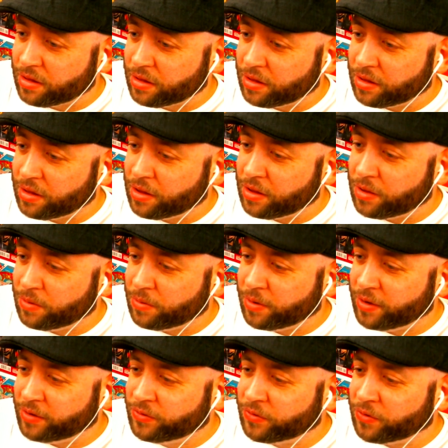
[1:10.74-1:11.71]
Oh, what
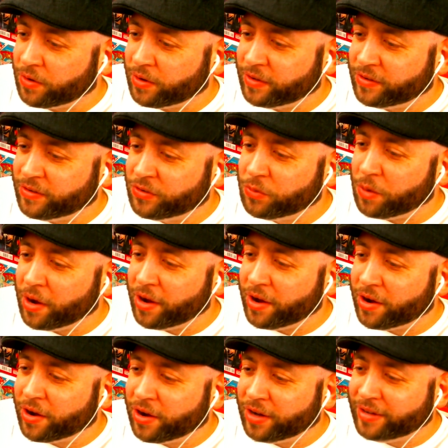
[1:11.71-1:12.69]
is wrong? This is why you're
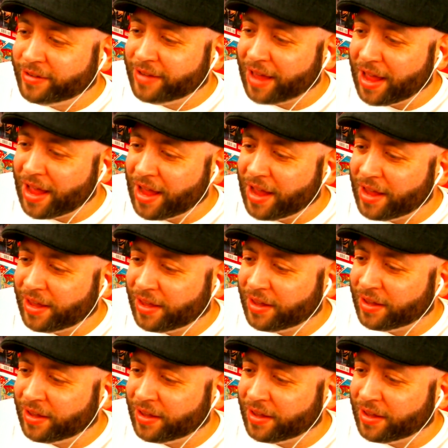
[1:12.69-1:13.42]
gonna die.